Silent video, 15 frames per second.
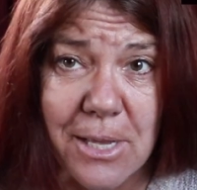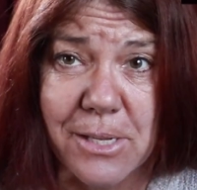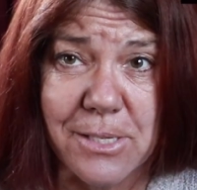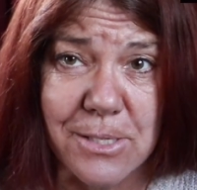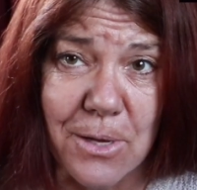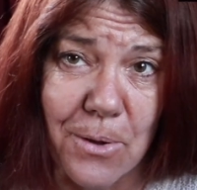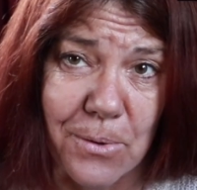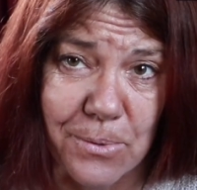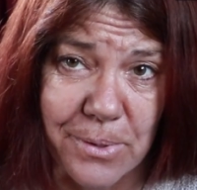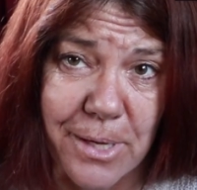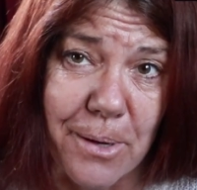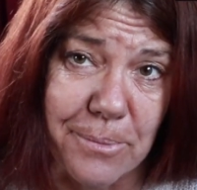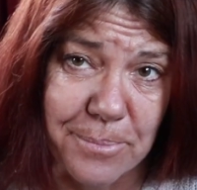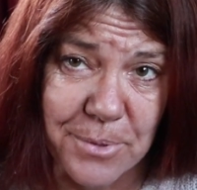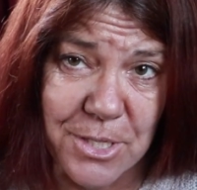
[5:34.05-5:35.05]
So
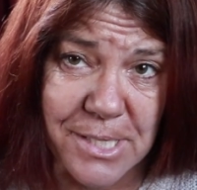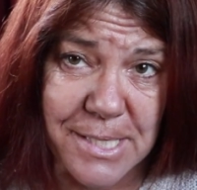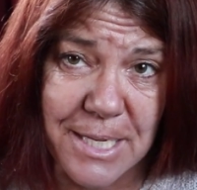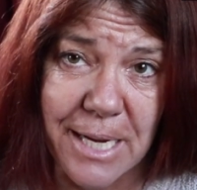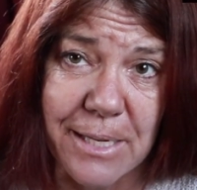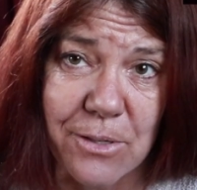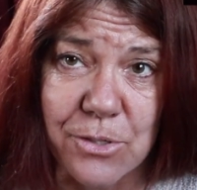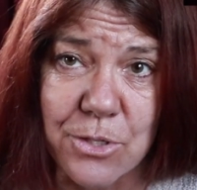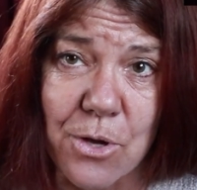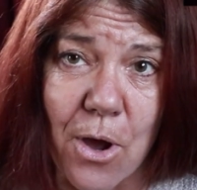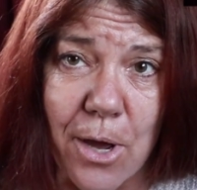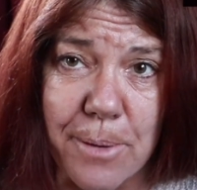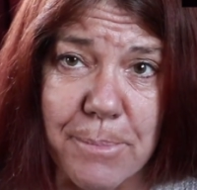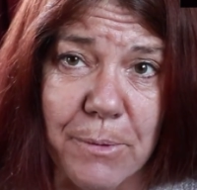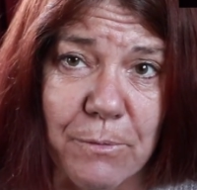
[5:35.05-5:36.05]
yeah, just take your
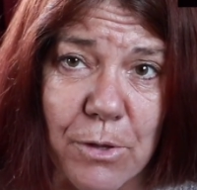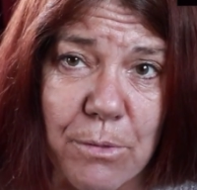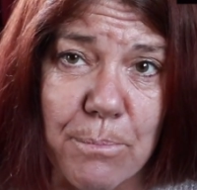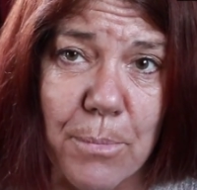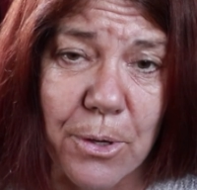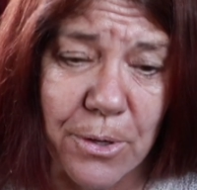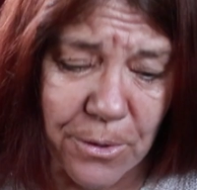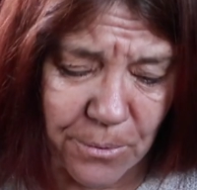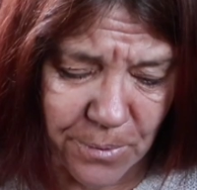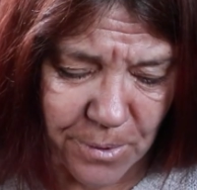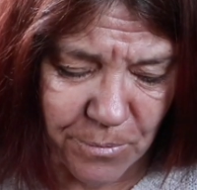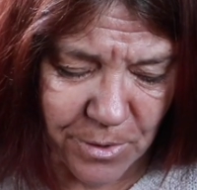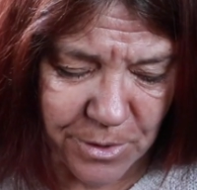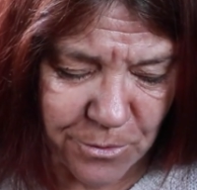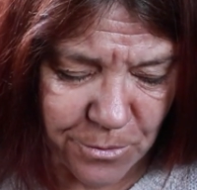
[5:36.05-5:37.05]
time. And with Mercury
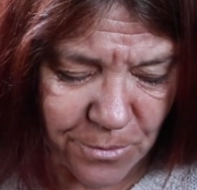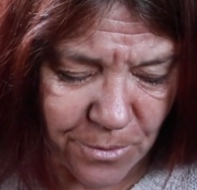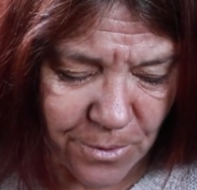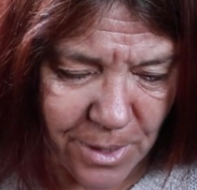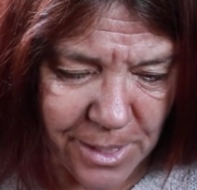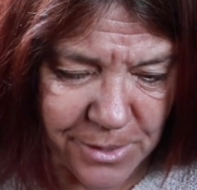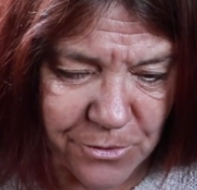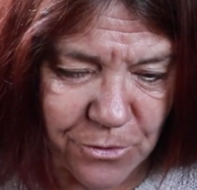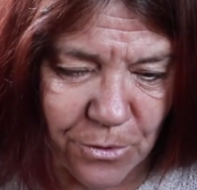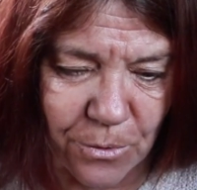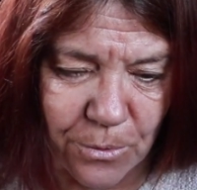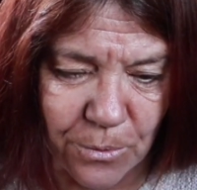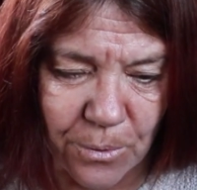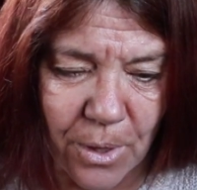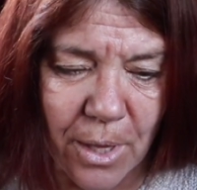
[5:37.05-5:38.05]
retrograde
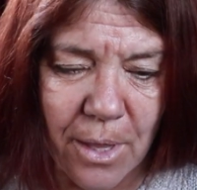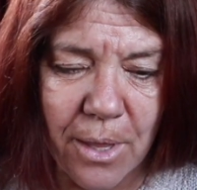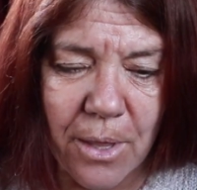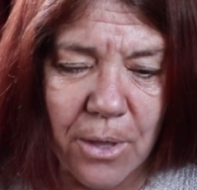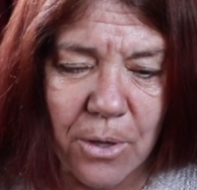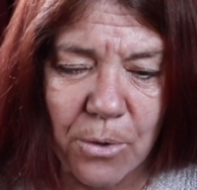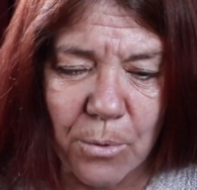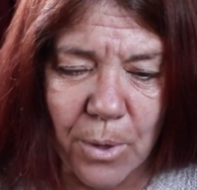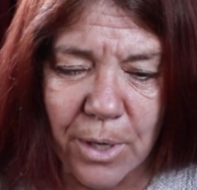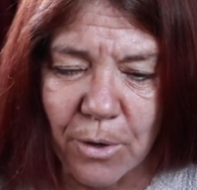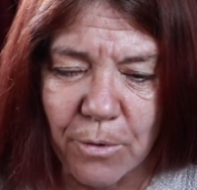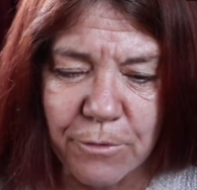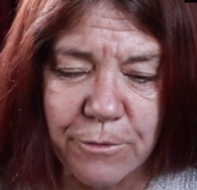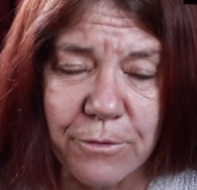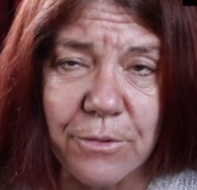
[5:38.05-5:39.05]
too, quite
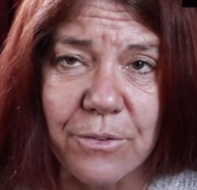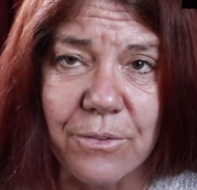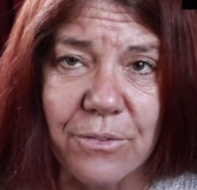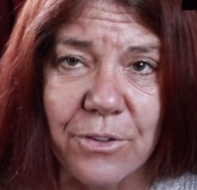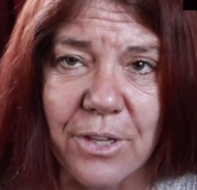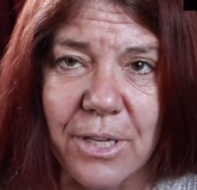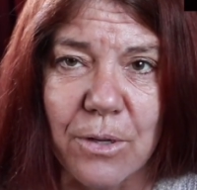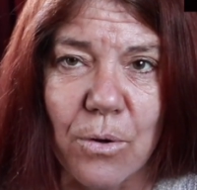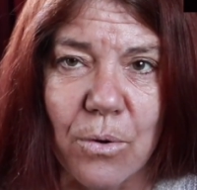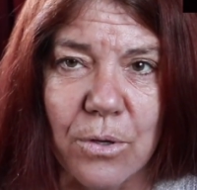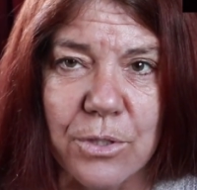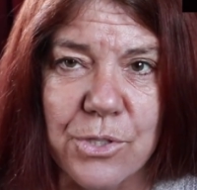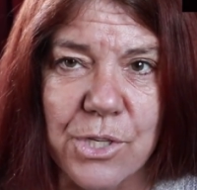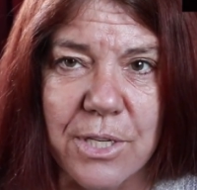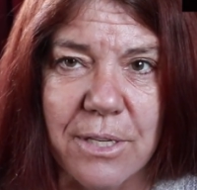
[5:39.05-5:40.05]
often
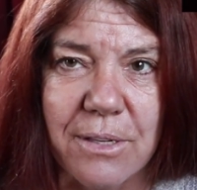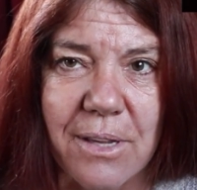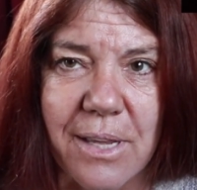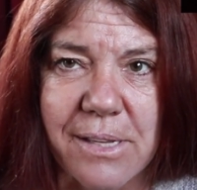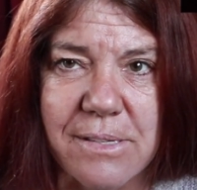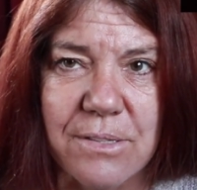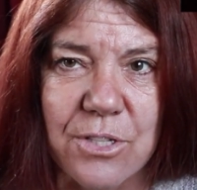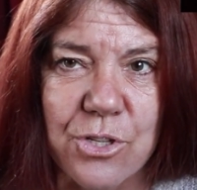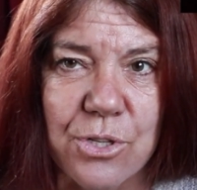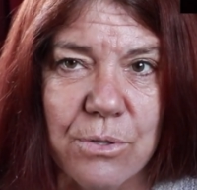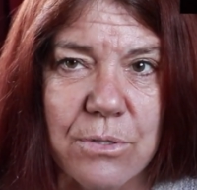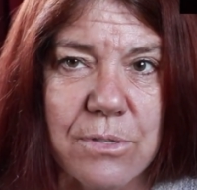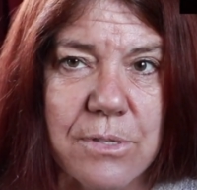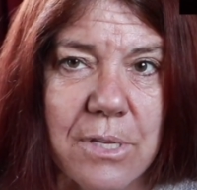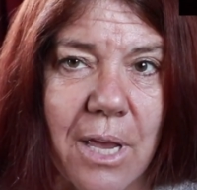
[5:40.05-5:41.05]
technology has
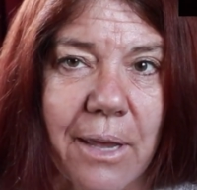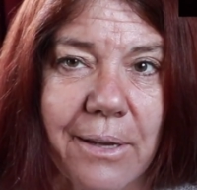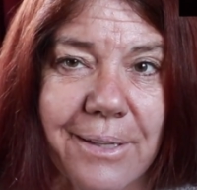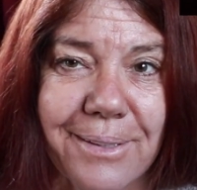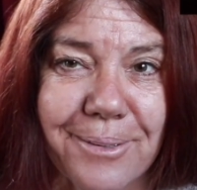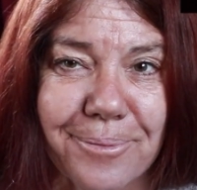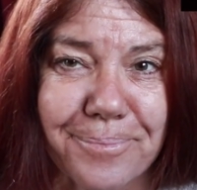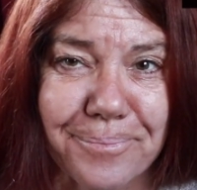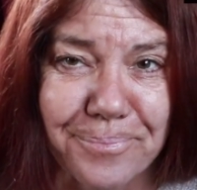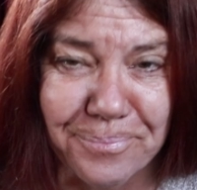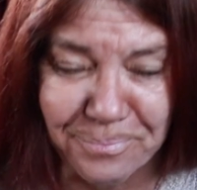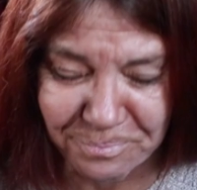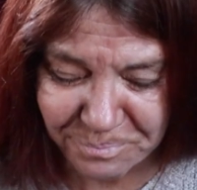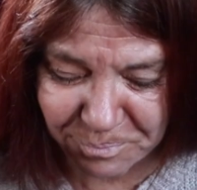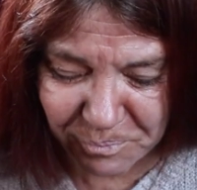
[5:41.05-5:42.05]
issues.
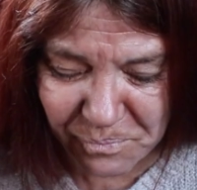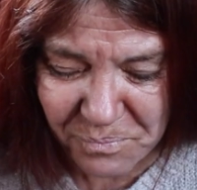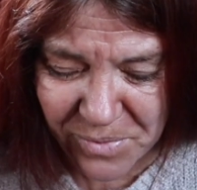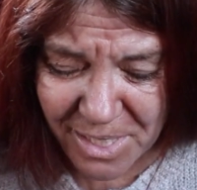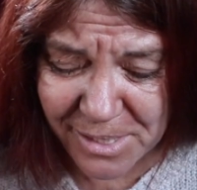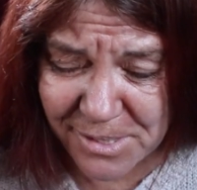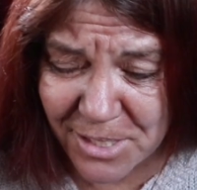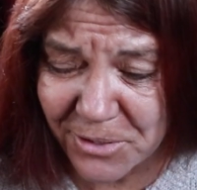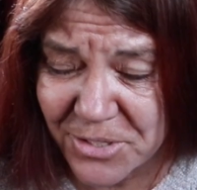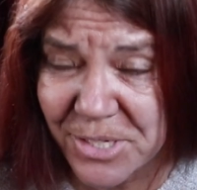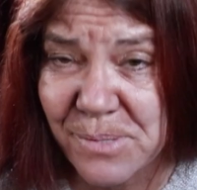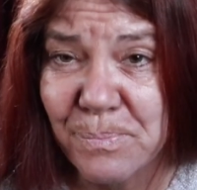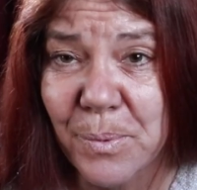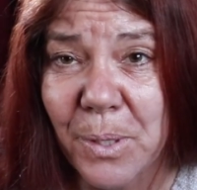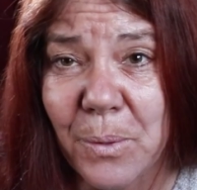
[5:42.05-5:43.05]
So
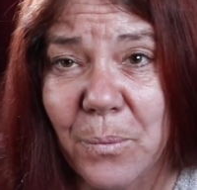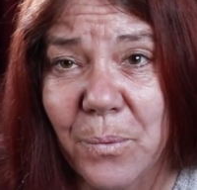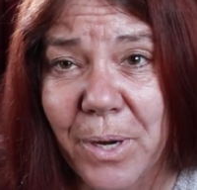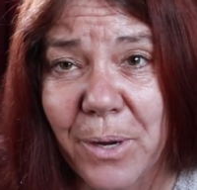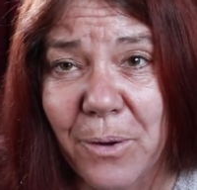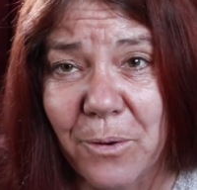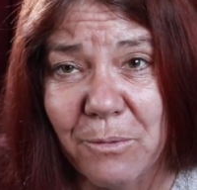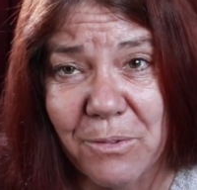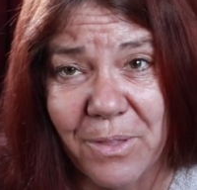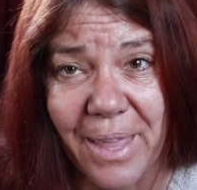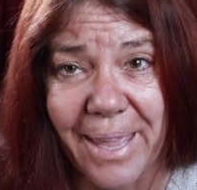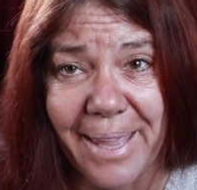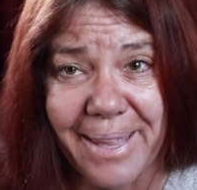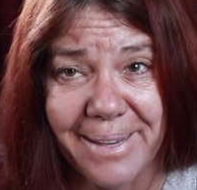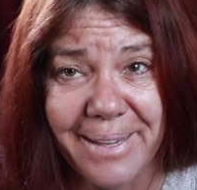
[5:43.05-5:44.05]
just be aware of
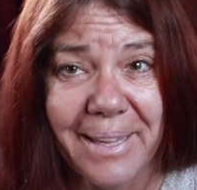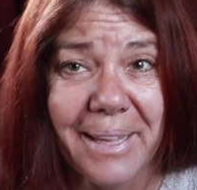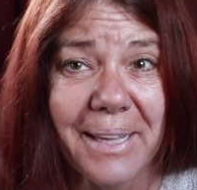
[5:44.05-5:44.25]
that.